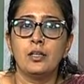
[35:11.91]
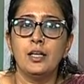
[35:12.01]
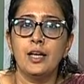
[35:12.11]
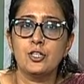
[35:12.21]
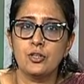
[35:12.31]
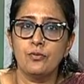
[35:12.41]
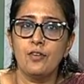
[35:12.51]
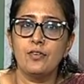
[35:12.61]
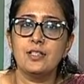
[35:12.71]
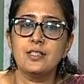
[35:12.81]
collection
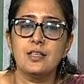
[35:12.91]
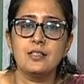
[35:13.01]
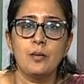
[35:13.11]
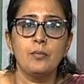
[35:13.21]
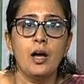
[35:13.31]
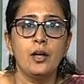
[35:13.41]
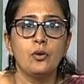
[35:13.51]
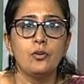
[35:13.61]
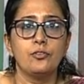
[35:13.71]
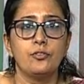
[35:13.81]
where we'll see some
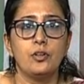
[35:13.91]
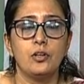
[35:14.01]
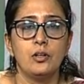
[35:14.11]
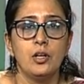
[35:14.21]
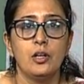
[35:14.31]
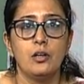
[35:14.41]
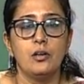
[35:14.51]
kind of